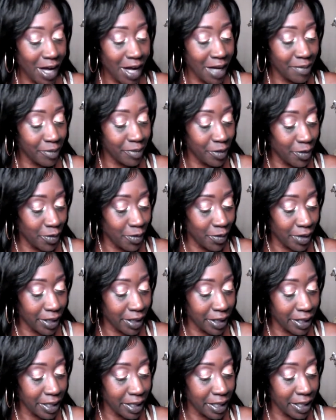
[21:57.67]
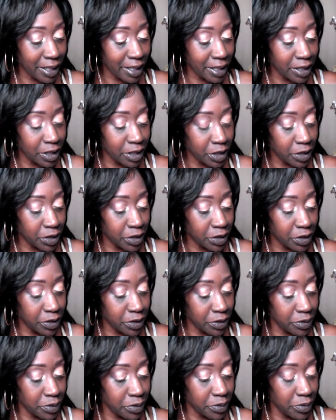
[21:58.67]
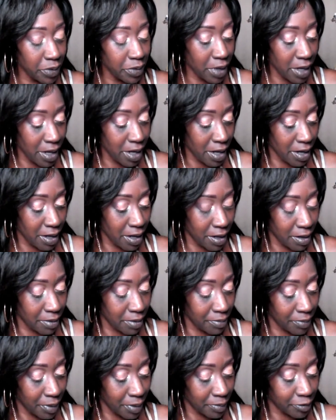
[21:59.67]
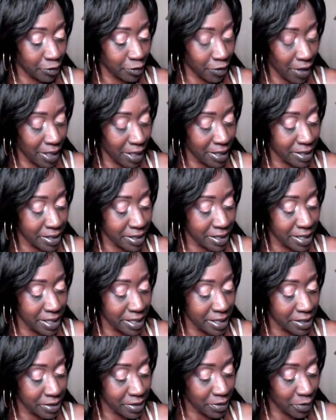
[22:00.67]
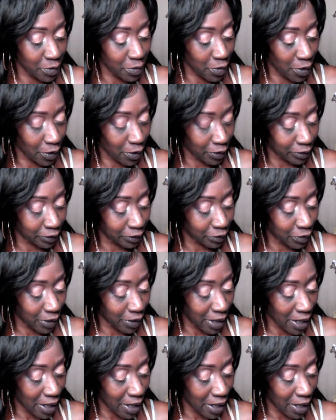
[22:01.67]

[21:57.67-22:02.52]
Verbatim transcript: So I'm going into, um, I'm trying to see these little